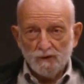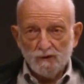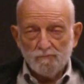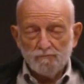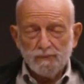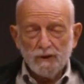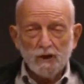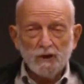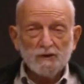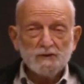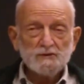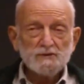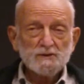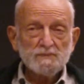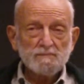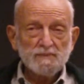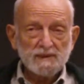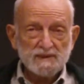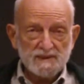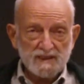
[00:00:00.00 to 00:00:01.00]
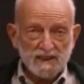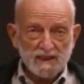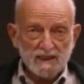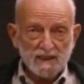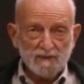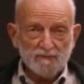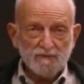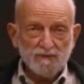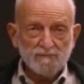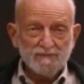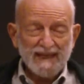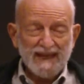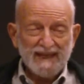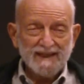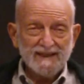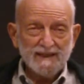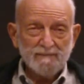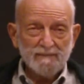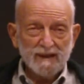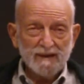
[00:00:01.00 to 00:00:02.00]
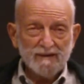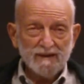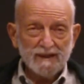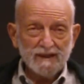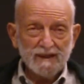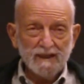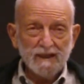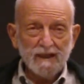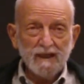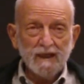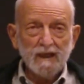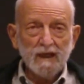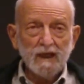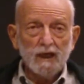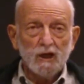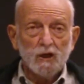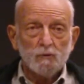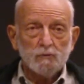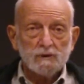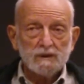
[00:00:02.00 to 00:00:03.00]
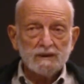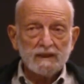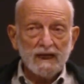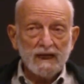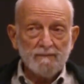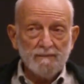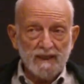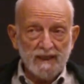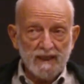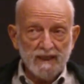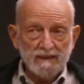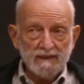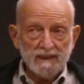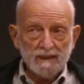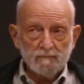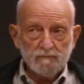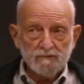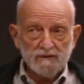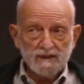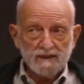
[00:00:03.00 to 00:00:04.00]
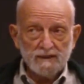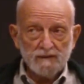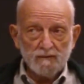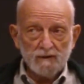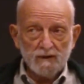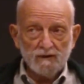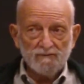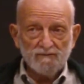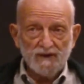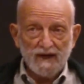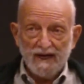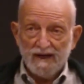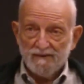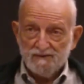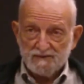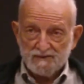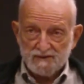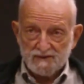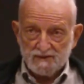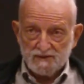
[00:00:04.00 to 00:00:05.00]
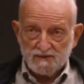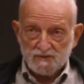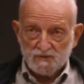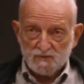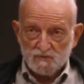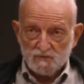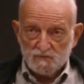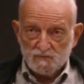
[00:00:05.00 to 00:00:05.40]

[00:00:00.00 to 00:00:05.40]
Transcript: Birds in particular from Latin America will come in and they'll bring their own viruses.